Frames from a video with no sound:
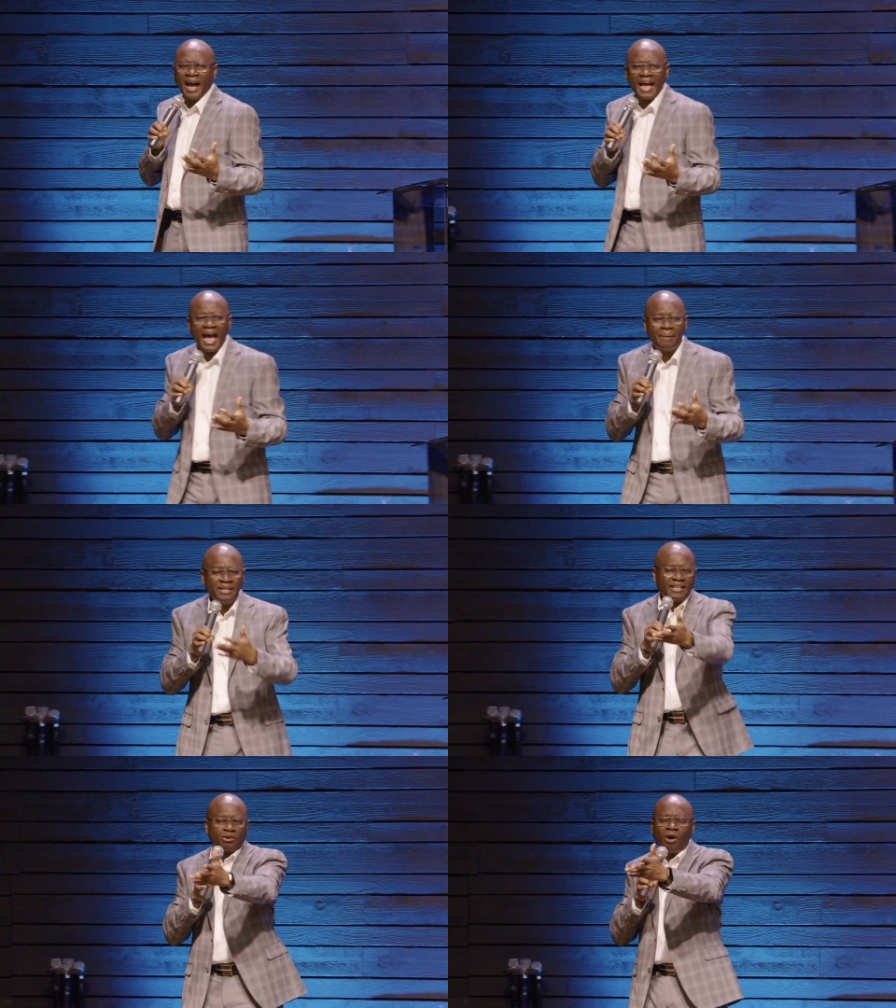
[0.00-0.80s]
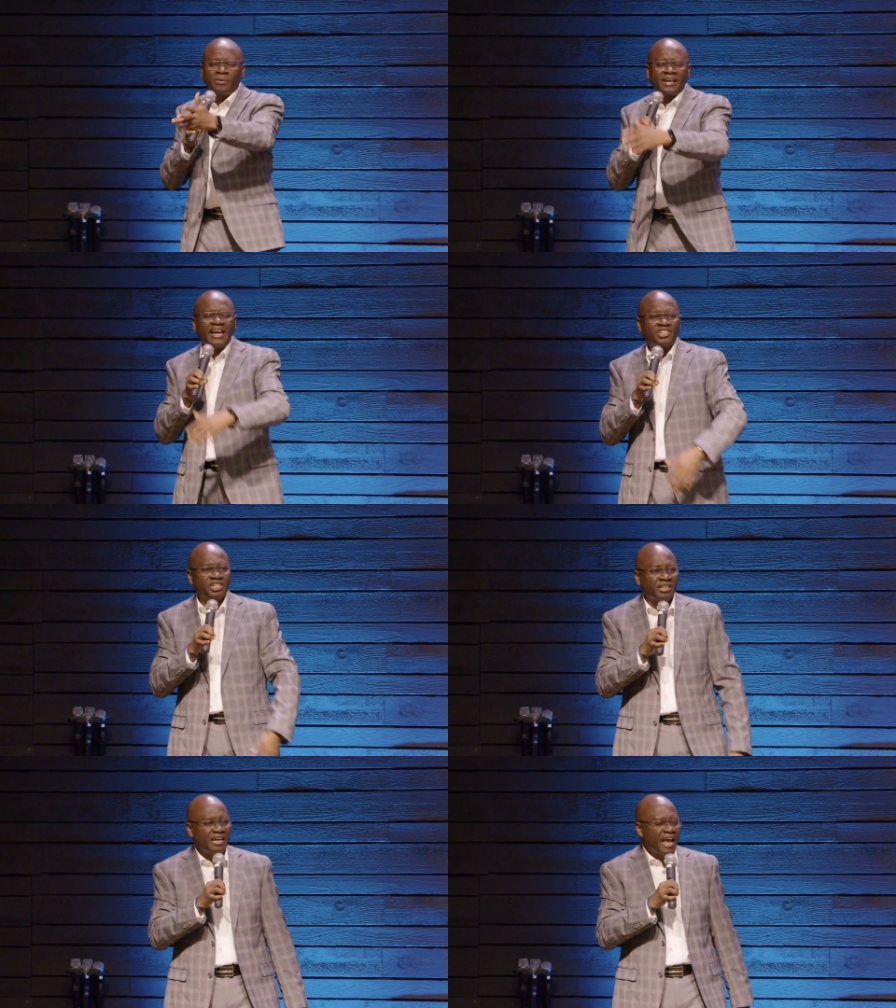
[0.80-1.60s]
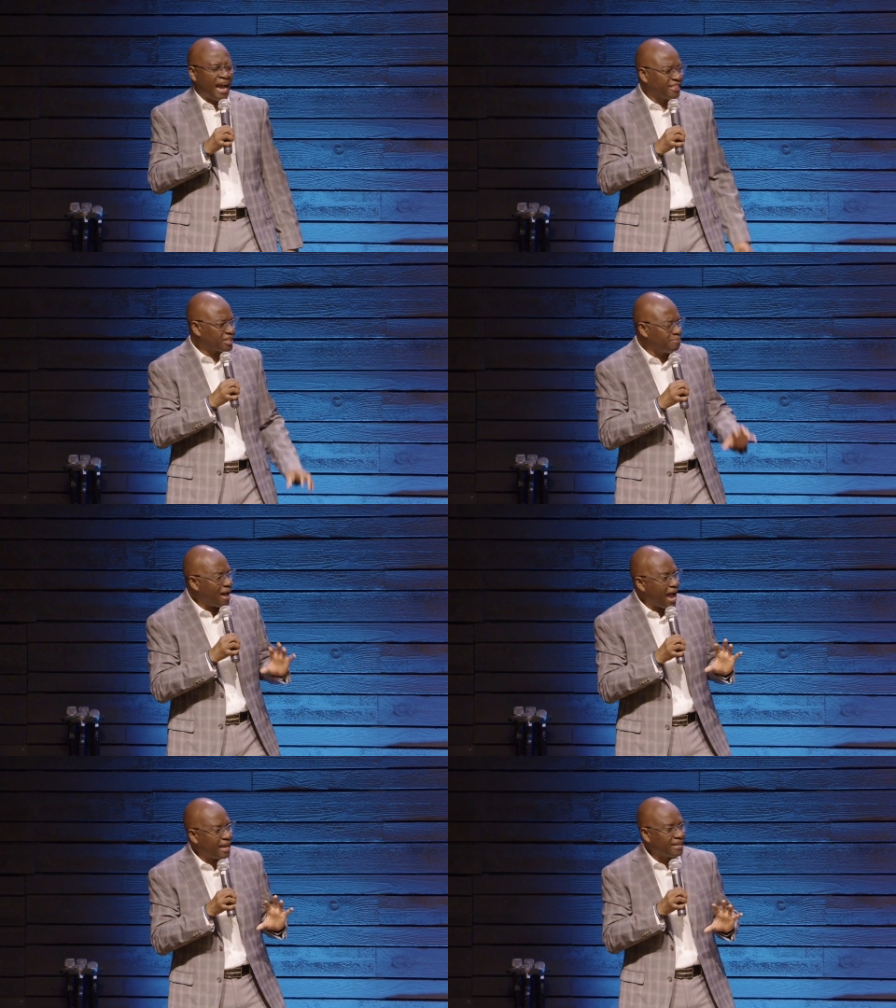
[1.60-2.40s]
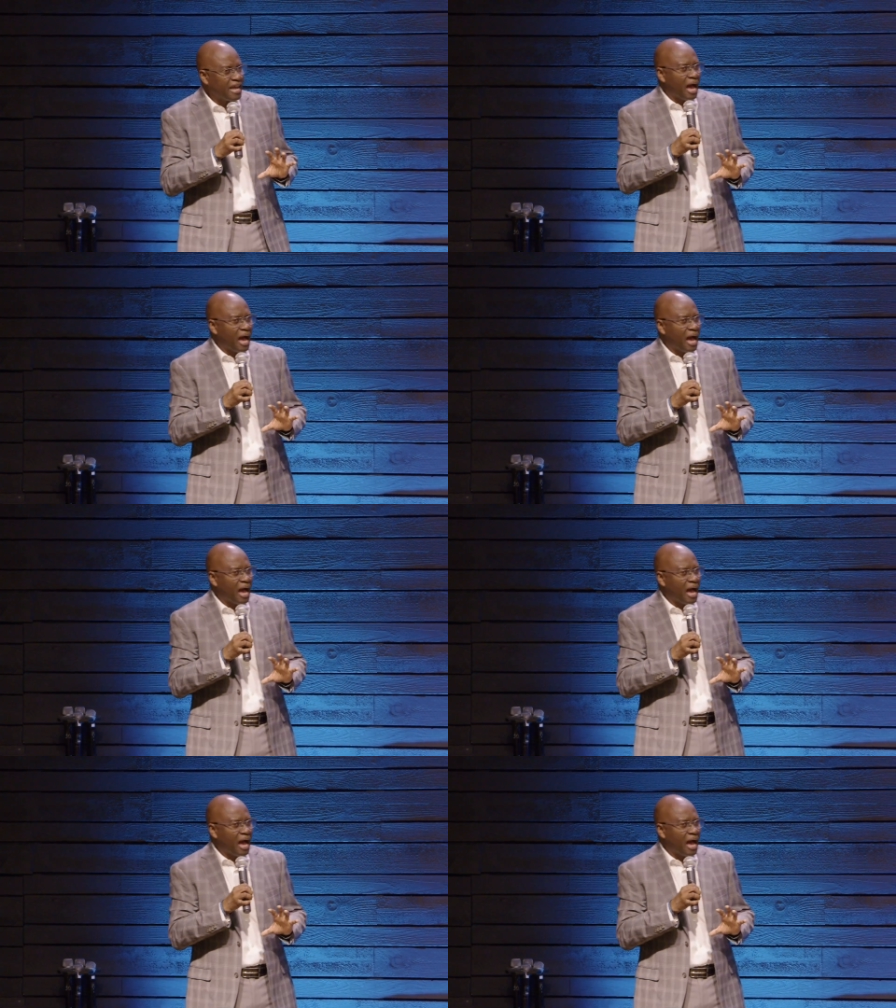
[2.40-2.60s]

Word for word: I am in the congregation. And this man,